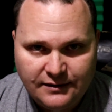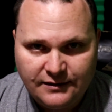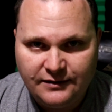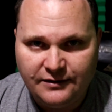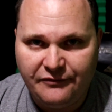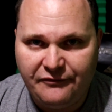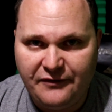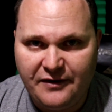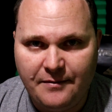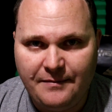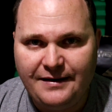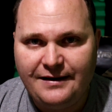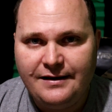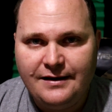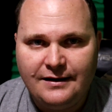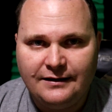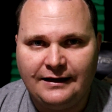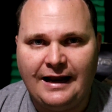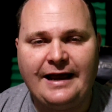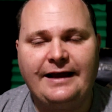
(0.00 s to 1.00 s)
You feel me?
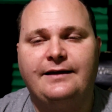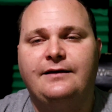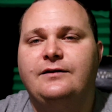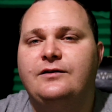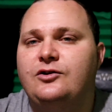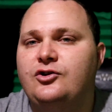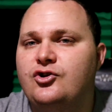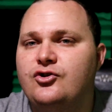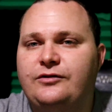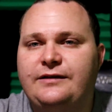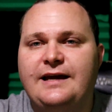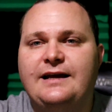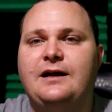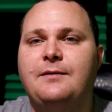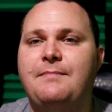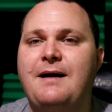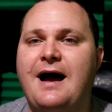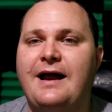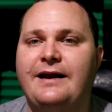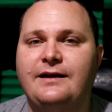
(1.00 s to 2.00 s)
Like, you think
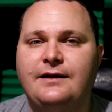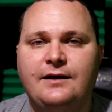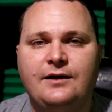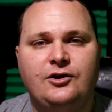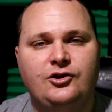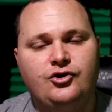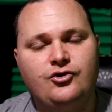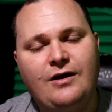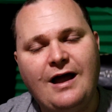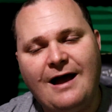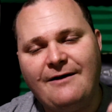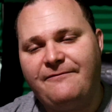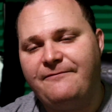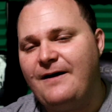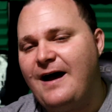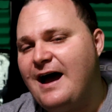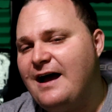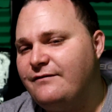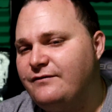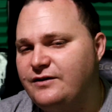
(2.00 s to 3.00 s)
about it. You got
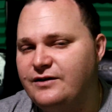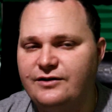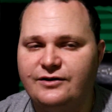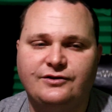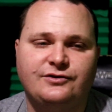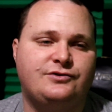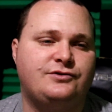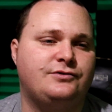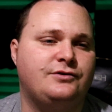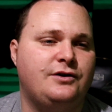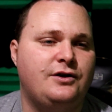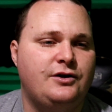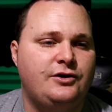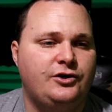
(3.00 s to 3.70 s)
5 years.